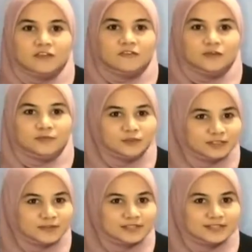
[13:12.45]
from
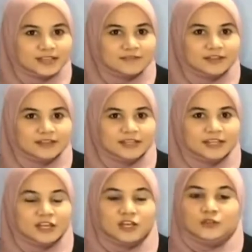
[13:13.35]

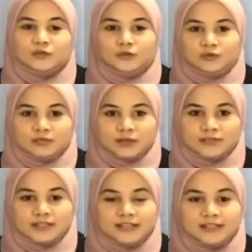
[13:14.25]
2017 to
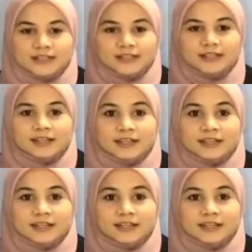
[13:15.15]
2018.